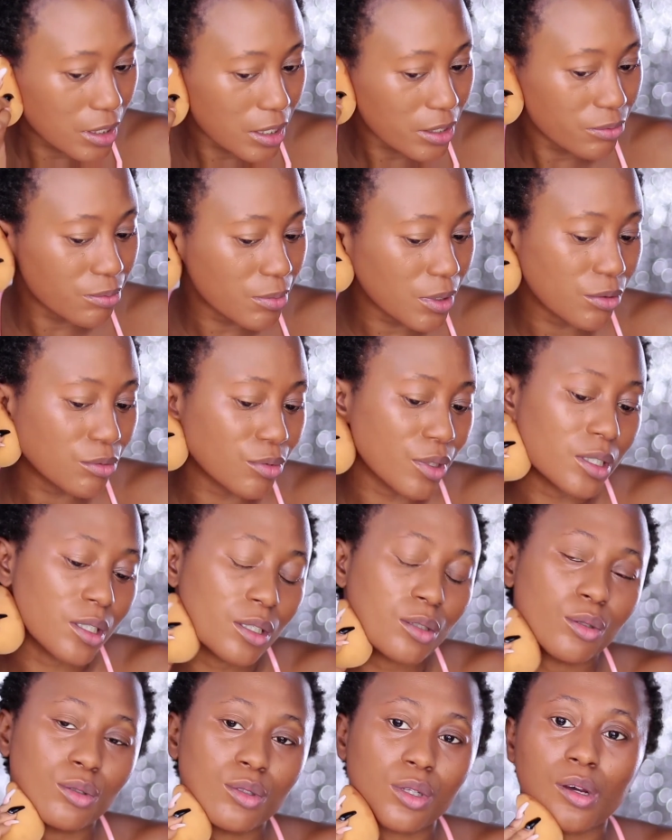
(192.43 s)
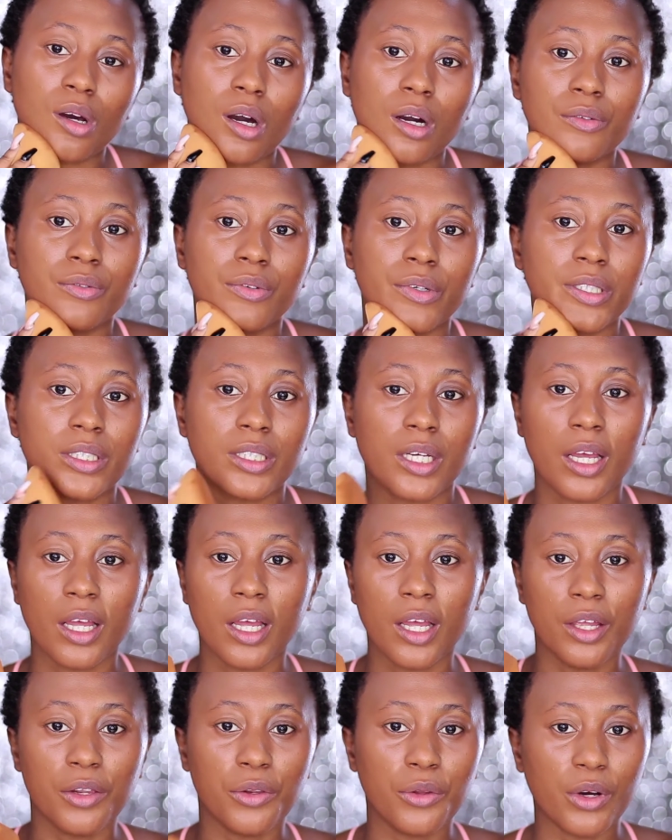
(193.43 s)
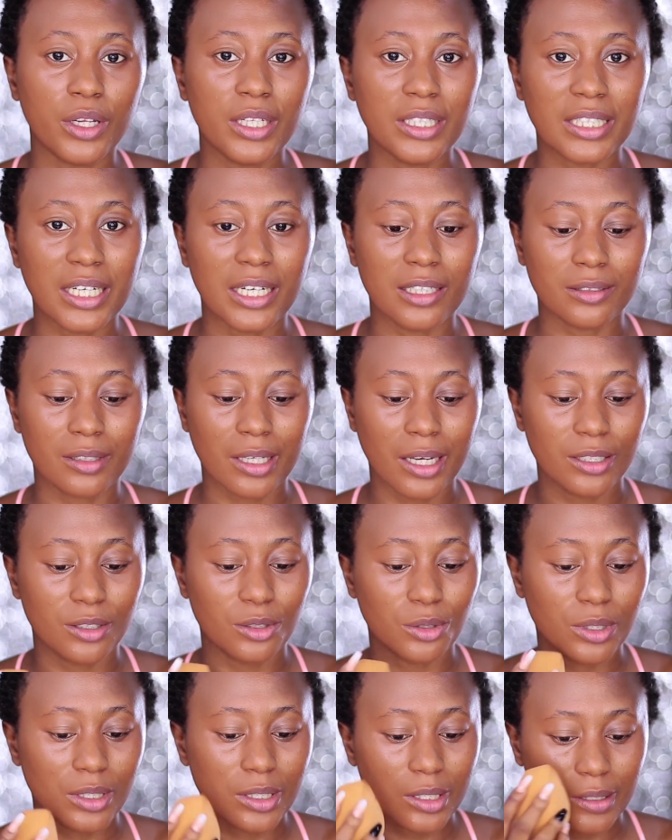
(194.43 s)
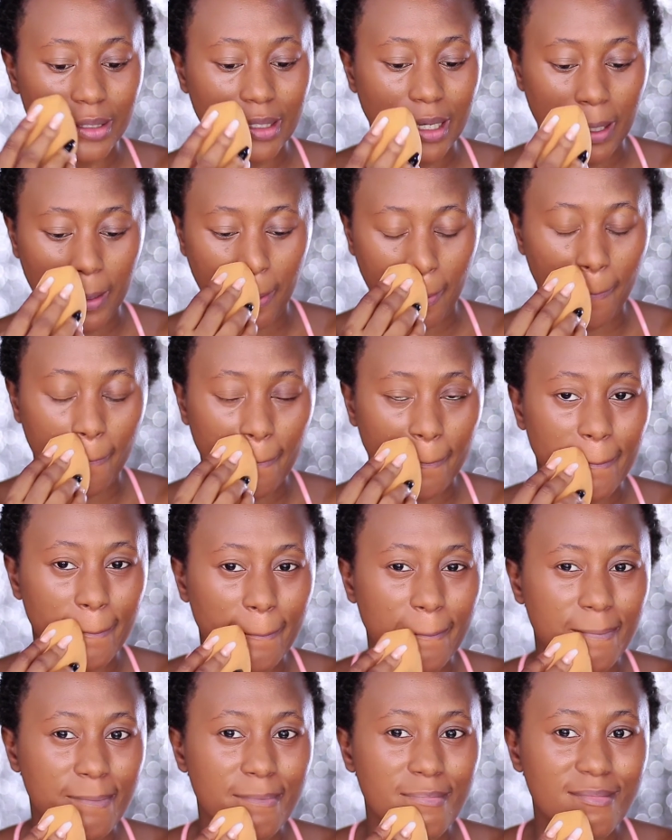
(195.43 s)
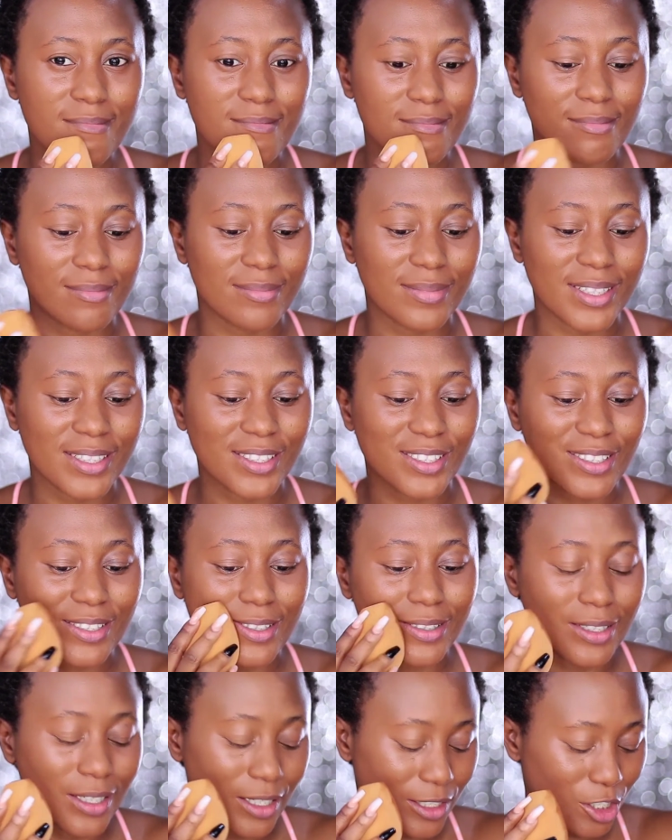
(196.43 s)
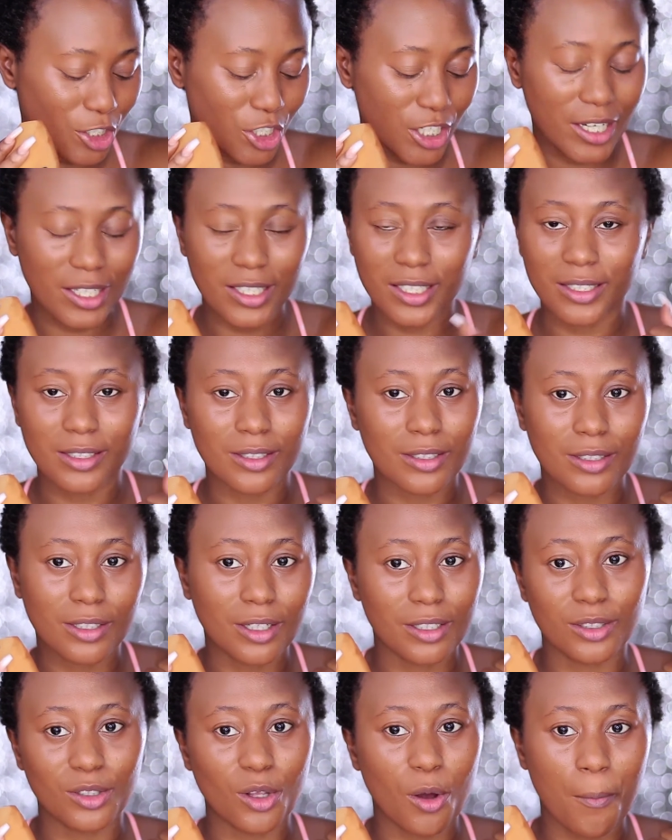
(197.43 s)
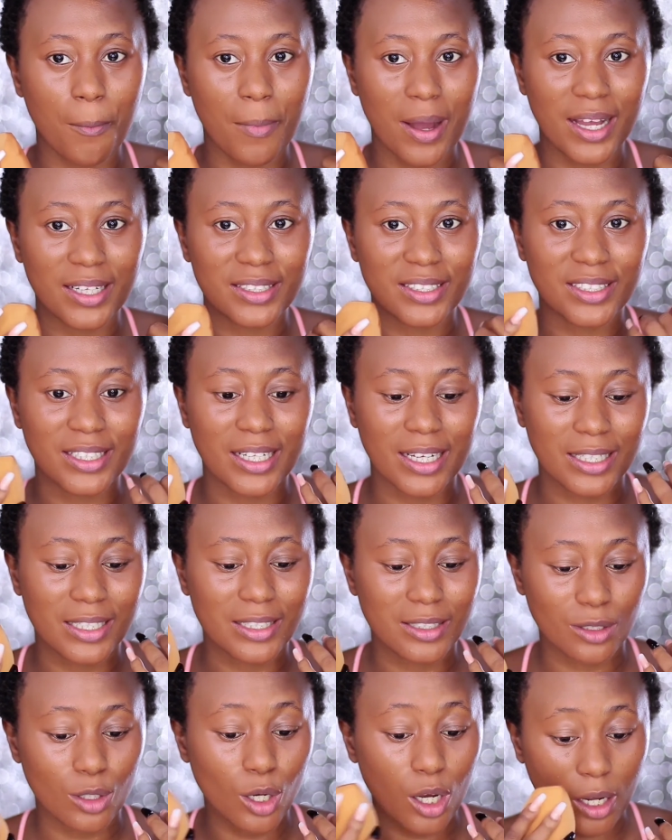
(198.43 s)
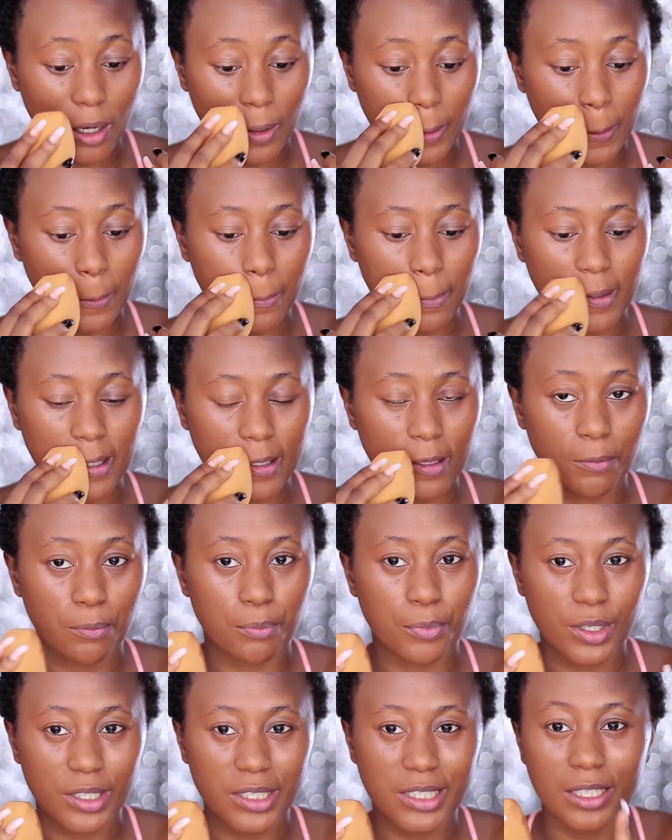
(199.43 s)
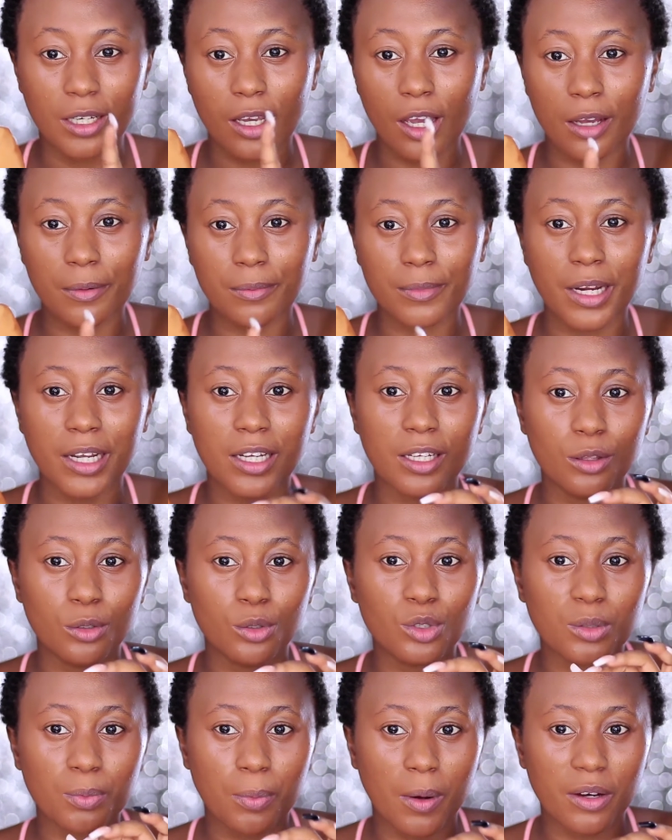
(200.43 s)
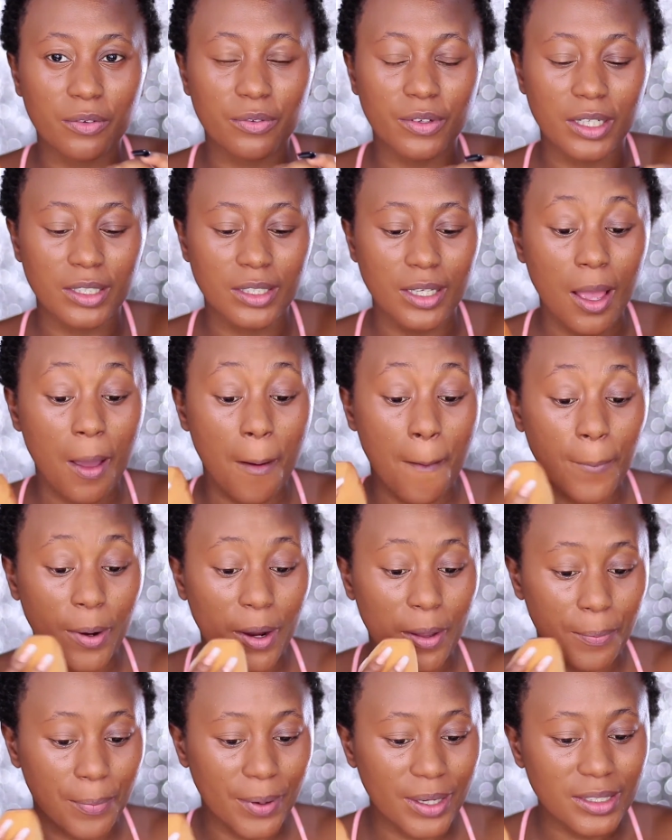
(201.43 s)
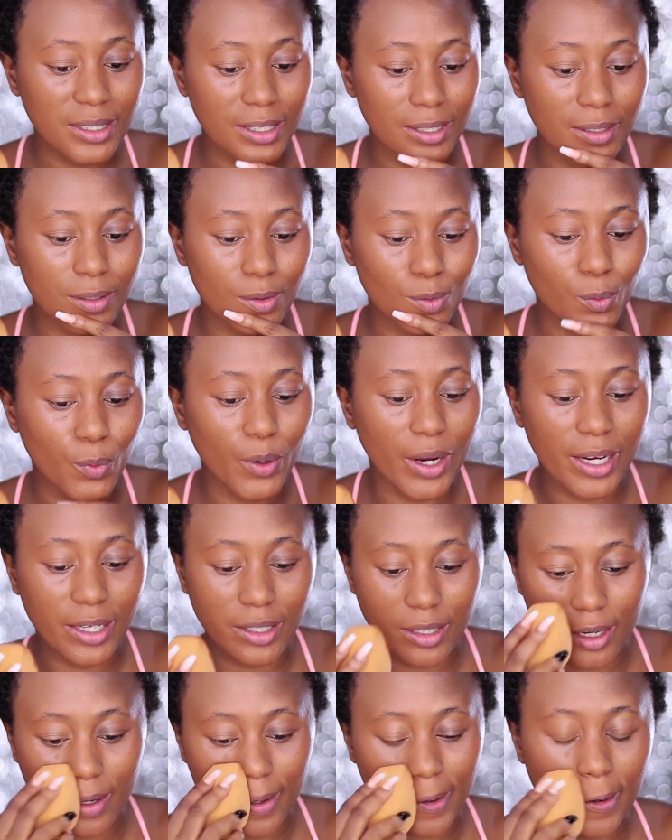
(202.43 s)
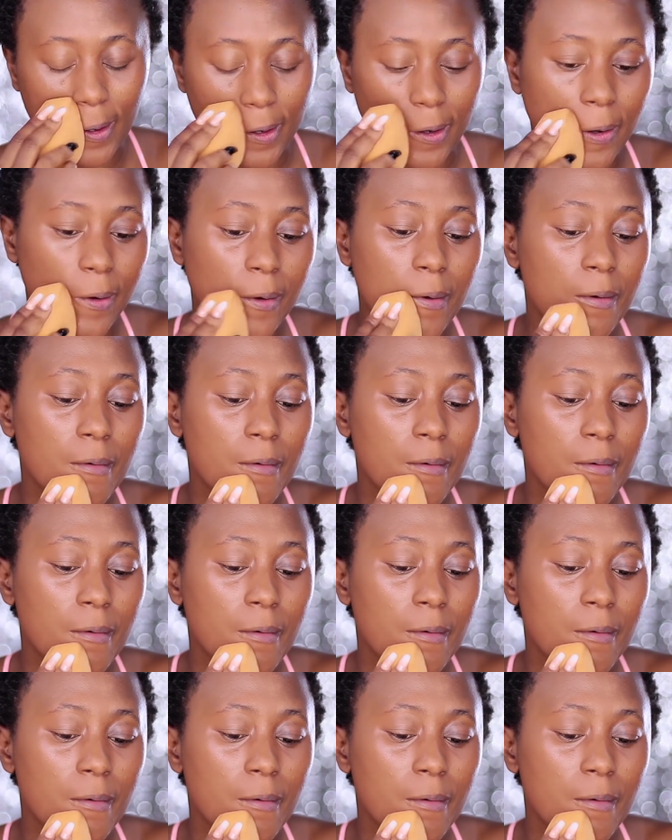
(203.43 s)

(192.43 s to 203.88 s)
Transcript: gave me really good coverage. The only downside to it is that the shade does not match, like it's darker than me in person. The camera, it looks perfect, but in person is way darker.